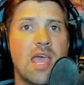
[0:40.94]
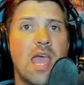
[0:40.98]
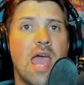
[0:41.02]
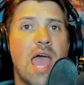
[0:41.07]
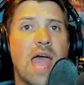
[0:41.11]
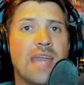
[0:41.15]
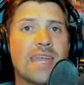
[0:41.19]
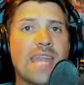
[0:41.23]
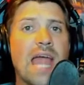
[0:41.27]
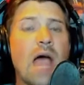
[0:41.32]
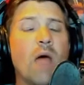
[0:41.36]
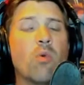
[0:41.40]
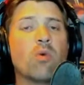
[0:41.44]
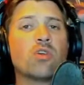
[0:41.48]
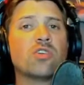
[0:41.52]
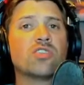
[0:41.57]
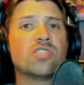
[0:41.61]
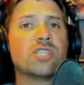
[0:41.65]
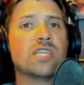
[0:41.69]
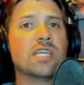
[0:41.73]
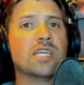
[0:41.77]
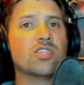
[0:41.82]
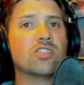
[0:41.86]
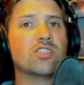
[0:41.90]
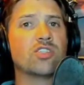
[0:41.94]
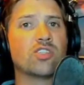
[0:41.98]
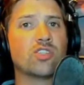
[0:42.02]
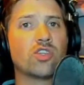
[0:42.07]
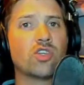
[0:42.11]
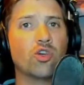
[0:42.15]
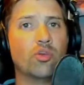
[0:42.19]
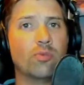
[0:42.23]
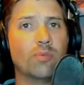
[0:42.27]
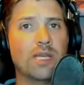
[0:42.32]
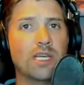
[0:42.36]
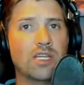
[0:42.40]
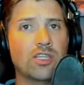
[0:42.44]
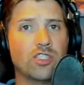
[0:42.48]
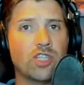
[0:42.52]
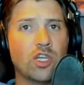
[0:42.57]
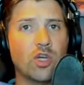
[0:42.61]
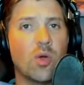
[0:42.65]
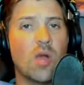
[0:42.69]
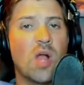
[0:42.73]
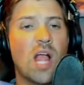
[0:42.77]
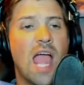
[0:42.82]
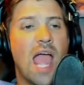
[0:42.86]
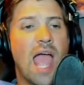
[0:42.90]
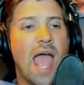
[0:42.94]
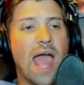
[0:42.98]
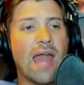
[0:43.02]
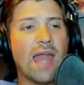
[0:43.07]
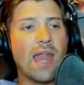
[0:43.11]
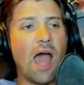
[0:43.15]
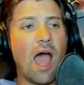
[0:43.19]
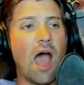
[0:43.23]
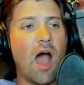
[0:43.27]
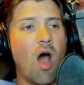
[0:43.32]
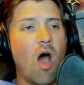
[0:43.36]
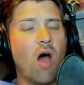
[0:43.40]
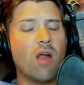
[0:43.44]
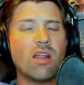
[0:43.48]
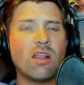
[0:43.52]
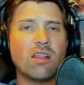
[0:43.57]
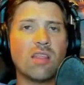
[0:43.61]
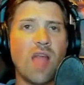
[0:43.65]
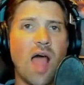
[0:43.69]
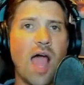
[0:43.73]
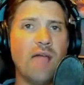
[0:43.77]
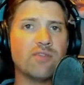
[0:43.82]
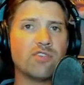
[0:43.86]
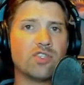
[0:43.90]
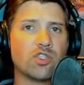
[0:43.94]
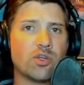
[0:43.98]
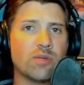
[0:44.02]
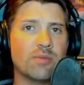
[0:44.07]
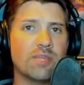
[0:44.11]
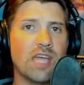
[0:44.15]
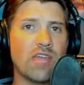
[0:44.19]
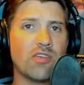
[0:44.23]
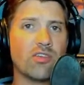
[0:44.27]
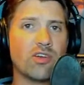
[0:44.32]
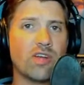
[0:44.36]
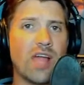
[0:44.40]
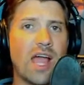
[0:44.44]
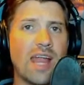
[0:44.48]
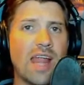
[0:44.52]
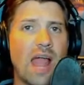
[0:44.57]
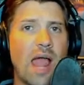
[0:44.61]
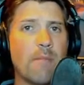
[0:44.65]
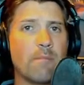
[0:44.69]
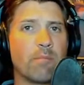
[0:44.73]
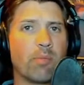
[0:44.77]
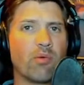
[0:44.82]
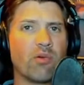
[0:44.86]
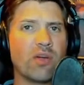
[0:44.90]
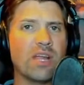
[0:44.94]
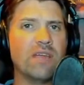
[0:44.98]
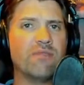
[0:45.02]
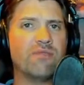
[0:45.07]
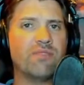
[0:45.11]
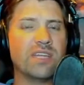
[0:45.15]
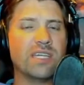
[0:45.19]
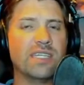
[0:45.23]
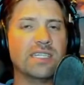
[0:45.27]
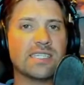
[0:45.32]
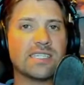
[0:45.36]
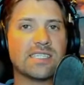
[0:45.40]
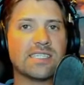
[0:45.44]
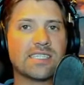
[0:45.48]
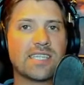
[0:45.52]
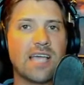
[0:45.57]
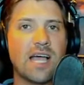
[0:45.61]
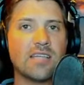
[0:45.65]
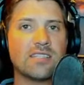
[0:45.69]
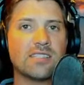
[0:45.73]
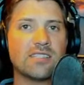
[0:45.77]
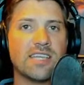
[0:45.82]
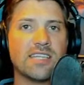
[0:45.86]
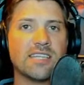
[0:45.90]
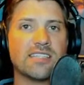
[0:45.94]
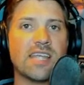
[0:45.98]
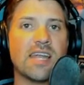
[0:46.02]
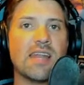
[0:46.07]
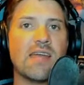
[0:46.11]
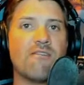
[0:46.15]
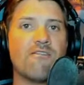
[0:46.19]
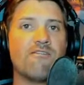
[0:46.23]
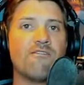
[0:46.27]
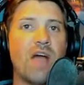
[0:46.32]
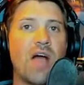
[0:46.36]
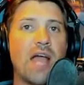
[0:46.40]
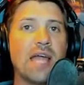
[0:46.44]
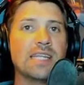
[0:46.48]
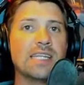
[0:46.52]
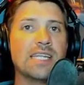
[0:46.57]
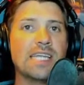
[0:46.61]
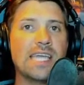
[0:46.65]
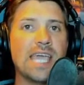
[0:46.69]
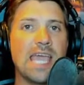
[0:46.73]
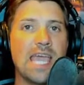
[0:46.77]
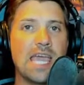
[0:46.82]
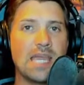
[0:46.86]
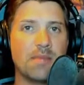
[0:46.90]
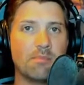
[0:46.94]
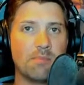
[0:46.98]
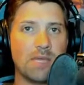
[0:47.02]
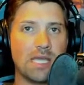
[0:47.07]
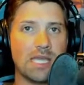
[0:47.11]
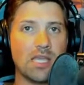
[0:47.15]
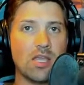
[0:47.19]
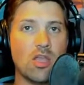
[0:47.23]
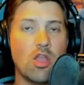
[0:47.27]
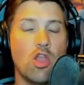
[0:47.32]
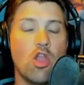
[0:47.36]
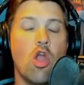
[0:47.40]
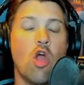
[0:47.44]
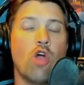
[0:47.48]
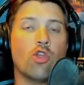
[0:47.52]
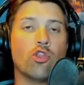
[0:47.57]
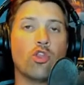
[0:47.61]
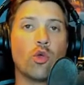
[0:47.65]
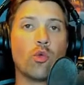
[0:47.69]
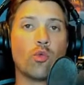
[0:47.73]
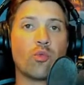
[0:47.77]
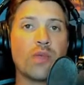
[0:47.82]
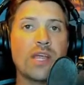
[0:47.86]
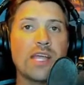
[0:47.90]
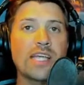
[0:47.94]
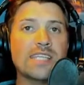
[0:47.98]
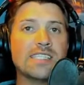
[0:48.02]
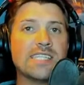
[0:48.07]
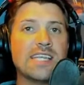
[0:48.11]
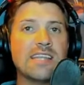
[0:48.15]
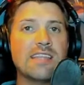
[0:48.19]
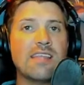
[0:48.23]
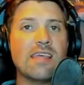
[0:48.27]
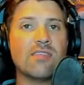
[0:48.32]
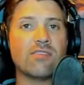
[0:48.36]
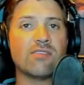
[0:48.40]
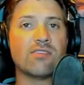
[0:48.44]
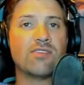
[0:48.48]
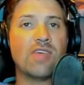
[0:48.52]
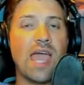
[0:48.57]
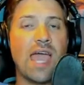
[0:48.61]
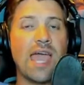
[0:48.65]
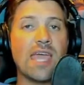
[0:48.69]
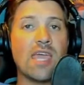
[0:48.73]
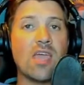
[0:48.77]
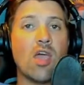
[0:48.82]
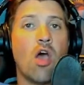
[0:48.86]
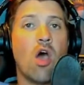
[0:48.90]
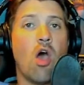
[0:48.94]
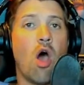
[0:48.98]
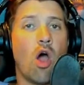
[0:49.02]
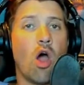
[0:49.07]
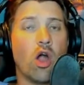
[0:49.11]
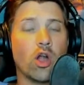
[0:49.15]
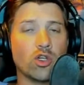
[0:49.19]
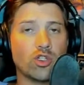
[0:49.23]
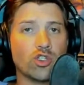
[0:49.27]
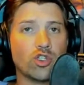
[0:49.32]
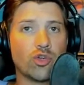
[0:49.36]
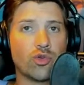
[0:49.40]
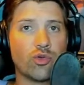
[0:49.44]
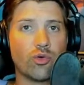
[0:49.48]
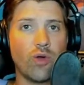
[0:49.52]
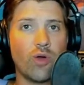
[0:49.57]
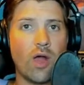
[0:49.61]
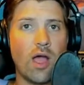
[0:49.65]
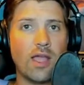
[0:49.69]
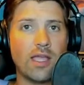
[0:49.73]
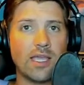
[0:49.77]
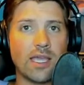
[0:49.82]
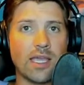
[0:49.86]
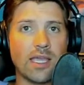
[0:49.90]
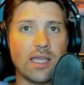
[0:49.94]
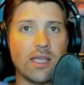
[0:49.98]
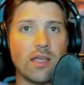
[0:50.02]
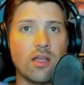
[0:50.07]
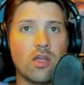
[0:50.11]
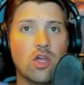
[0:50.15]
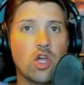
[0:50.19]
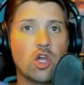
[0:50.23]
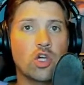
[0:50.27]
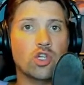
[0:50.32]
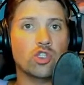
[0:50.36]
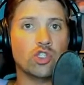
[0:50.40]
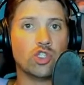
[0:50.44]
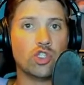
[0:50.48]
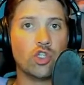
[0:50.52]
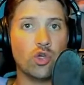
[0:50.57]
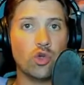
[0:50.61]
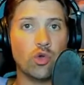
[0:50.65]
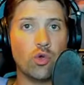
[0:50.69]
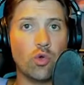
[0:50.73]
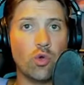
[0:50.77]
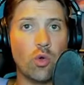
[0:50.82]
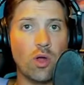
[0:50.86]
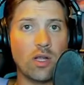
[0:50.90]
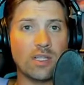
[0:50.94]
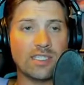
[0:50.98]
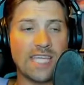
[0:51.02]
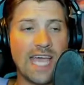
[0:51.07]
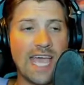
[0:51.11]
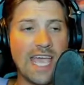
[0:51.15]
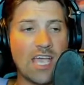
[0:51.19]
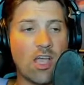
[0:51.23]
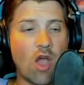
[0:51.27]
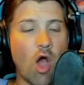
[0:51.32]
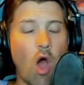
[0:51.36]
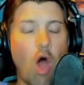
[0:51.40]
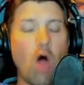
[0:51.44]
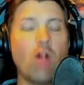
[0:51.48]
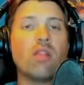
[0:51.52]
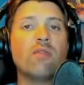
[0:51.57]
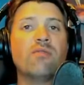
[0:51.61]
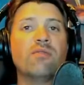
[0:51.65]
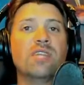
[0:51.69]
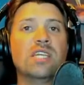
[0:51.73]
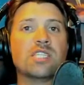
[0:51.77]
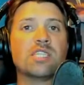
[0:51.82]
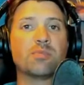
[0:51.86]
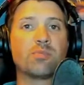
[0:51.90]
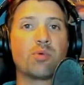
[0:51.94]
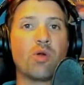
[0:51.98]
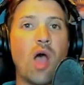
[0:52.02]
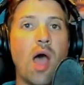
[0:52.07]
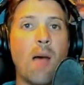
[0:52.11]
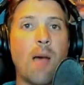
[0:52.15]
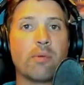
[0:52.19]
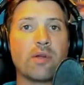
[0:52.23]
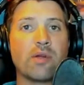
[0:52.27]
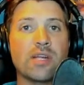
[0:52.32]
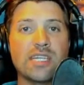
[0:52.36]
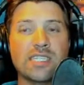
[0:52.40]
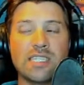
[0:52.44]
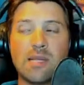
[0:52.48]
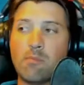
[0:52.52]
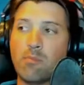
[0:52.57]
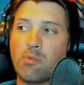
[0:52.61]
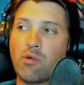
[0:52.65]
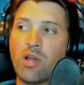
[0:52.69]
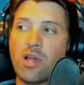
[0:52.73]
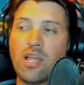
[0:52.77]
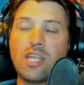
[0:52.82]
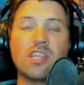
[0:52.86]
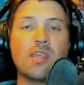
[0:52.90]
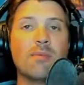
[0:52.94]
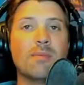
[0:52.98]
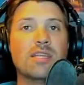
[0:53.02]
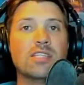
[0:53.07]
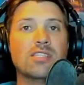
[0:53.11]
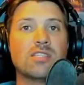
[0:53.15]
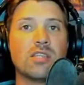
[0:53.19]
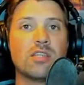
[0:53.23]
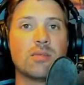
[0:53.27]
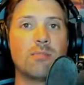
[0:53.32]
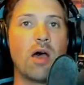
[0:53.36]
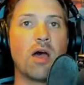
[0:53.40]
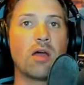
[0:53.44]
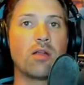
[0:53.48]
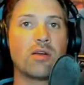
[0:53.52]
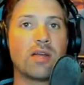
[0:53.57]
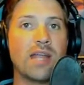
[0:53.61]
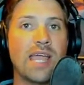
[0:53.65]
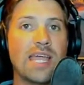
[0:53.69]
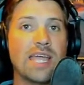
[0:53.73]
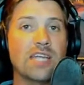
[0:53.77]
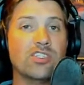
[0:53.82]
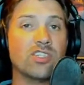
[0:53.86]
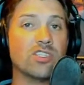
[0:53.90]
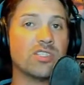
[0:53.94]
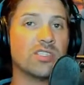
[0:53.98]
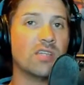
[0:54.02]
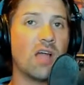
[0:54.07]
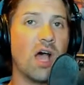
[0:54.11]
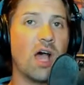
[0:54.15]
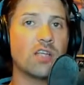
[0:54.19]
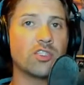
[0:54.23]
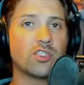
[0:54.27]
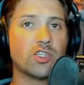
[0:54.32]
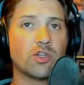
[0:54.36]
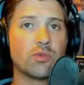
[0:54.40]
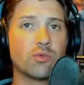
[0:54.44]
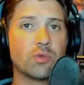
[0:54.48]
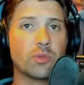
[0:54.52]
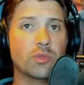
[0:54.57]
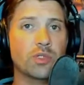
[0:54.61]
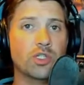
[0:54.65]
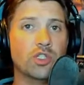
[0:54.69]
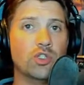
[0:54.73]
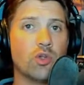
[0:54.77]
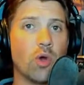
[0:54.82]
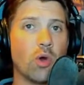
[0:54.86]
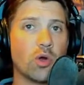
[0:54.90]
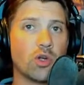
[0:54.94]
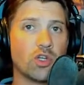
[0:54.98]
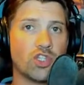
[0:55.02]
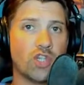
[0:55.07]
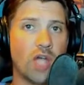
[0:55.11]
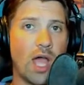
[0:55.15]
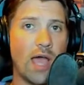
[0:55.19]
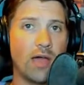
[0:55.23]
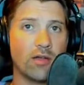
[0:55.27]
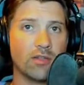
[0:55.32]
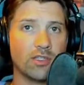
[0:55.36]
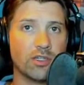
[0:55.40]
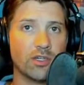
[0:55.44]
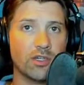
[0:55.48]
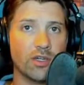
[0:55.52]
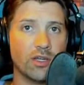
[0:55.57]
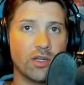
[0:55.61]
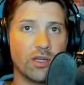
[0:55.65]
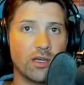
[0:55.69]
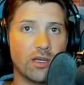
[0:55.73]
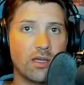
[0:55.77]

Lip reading: Now we're seeing Scooby-Doo, and on a live stream the other night, I briefly discussed this, and it finally hit me. The reason that they are trying to take all of these properties and bring them into the modern age is not to ruin your childhood,